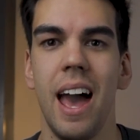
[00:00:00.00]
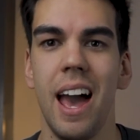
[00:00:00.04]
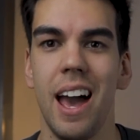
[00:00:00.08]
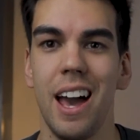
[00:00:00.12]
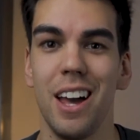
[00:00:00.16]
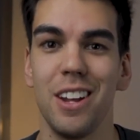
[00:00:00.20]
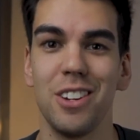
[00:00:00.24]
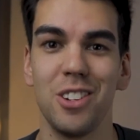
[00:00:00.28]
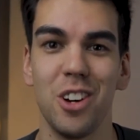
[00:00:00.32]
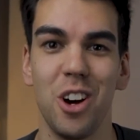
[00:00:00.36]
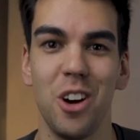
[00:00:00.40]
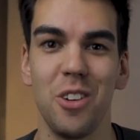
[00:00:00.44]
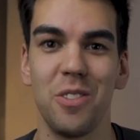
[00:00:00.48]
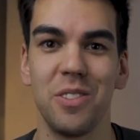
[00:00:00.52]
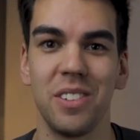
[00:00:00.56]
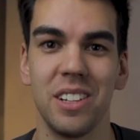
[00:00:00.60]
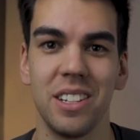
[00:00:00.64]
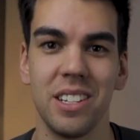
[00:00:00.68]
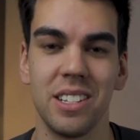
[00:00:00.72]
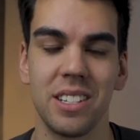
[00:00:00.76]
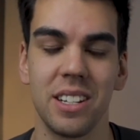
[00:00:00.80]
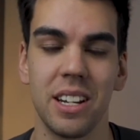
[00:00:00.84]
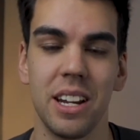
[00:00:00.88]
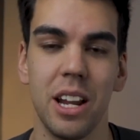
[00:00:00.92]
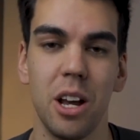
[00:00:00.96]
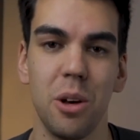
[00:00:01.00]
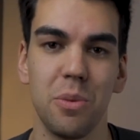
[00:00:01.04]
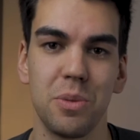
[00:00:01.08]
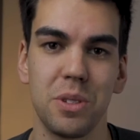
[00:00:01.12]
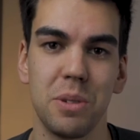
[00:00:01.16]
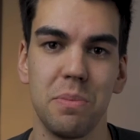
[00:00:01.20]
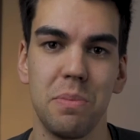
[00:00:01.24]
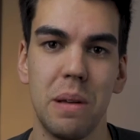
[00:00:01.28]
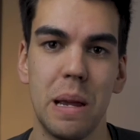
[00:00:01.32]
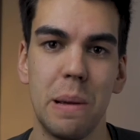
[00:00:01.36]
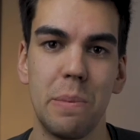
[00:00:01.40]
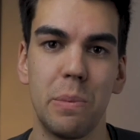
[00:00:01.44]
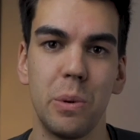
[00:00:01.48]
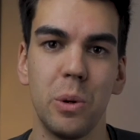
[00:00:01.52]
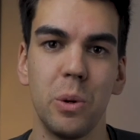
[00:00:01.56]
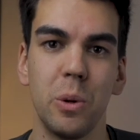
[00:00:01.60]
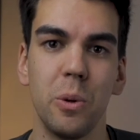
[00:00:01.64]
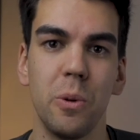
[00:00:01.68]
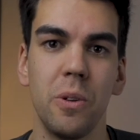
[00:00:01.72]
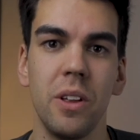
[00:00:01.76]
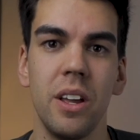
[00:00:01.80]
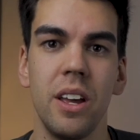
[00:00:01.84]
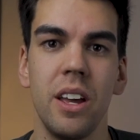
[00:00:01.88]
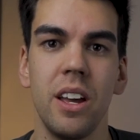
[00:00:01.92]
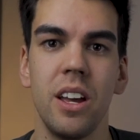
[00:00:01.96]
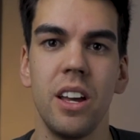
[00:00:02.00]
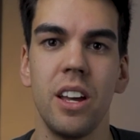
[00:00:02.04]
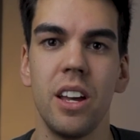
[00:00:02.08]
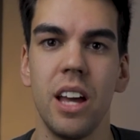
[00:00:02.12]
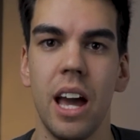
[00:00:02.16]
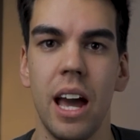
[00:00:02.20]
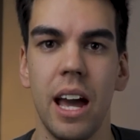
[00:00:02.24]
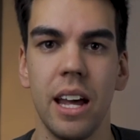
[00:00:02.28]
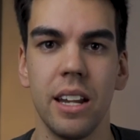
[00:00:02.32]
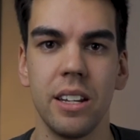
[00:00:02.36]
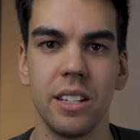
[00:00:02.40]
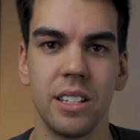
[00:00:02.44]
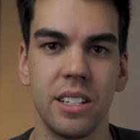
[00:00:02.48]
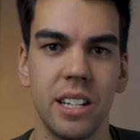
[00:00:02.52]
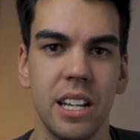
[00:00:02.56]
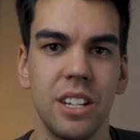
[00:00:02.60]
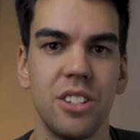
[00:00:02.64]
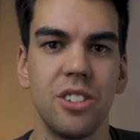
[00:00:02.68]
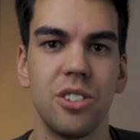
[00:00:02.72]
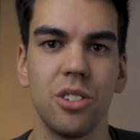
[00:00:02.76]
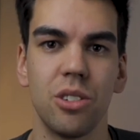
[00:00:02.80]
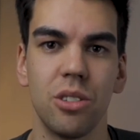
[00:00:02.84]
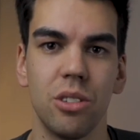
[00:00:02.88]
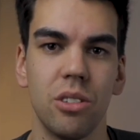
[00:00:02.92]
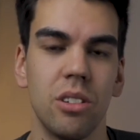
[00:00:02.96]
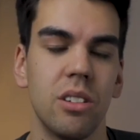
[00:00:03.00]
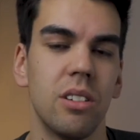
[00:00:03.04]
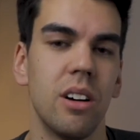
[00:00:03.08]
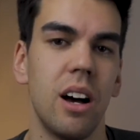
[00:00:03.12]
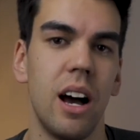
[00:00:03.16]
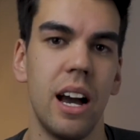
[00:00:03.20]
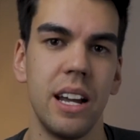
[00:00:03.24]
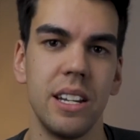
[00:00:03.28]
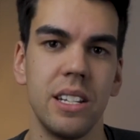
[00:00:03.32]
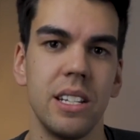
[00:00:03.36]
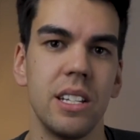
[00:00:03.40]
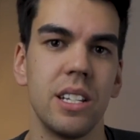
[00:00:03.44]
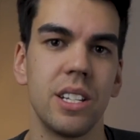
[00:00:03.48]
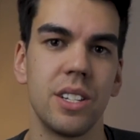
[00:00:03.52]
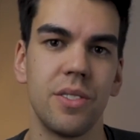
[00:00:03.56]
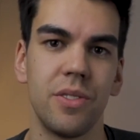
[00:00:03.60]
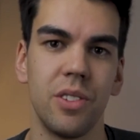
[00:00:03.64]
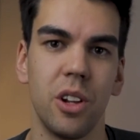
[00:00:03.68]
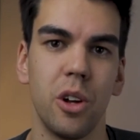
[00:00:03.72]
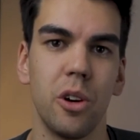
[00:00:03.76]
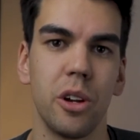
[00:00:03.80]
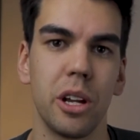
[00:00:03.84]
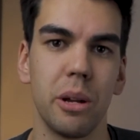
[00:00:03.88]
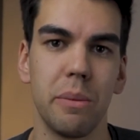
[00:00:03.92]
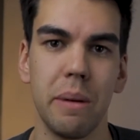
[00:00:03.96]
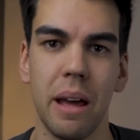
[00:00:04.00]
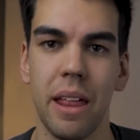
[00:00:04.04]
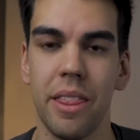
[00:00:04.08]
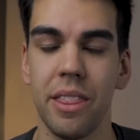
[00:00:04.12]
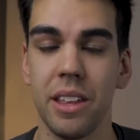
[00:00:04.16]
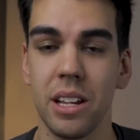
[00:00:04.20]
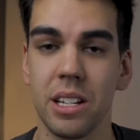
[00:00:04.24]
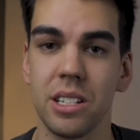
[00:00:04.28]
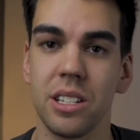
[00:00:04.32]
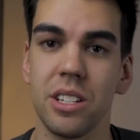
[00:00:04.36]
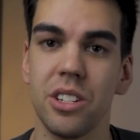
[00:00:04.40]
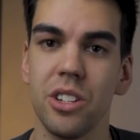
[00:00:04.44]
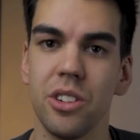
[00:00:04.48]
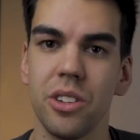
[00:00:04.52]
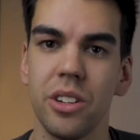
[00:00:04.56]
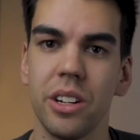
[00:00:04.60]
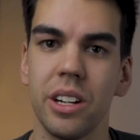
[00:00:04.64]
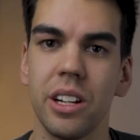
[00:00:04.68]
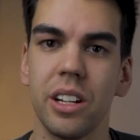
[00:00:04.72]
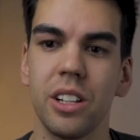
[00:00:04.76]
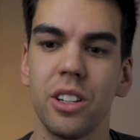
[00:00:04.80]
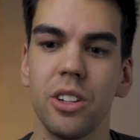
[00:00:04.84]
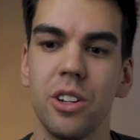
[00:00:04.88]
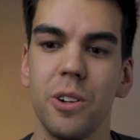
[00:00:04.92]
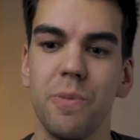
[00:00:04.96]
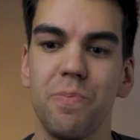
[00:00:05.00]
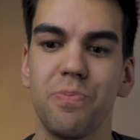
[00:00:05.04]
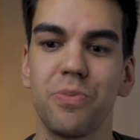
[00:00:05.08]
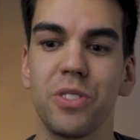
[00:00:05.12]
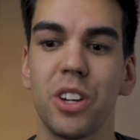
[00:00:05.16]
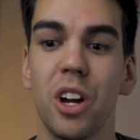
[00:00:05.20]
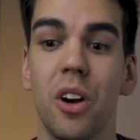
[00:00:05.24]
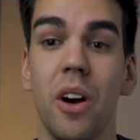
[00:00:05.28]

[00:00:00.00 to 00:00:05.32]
and hopefully this can help some people and get your ideas flowing about things that you can include.